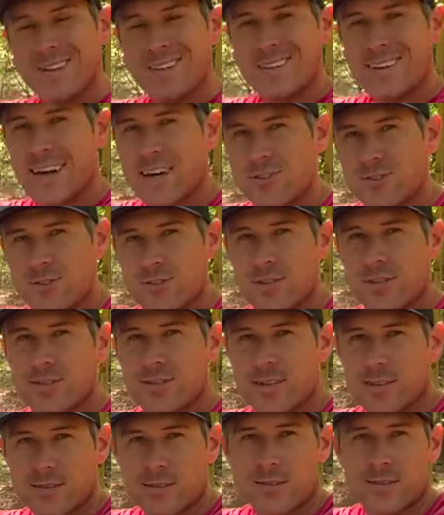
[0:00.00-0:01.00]
naturally
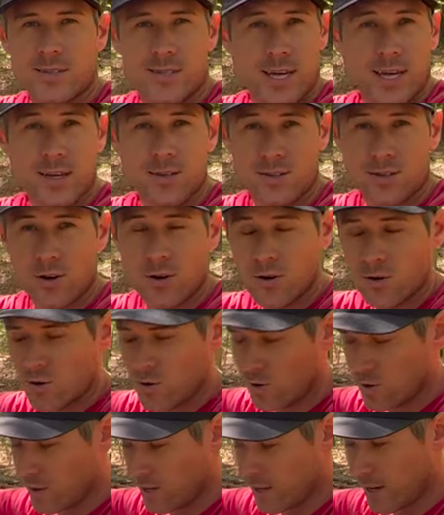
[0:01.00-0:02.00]
doesn't stay as
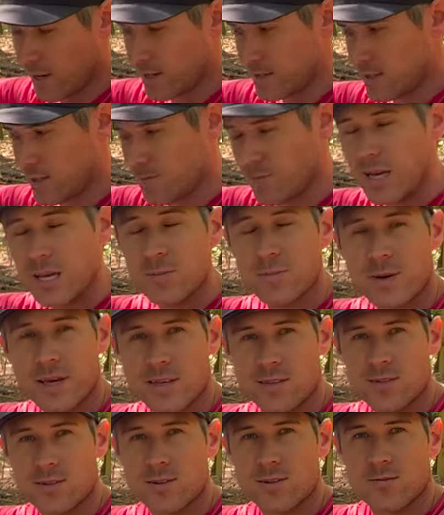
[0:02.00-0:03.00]
cold as the main
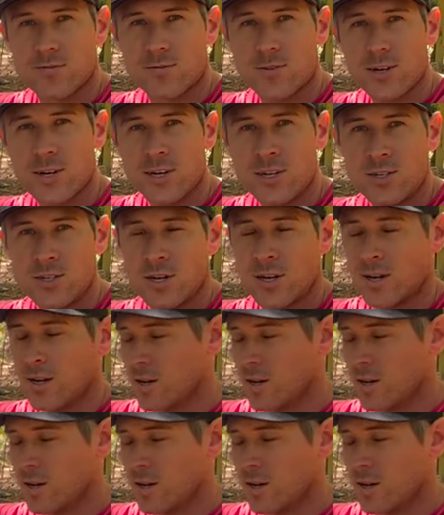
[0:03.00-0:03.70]
basin of the fridge,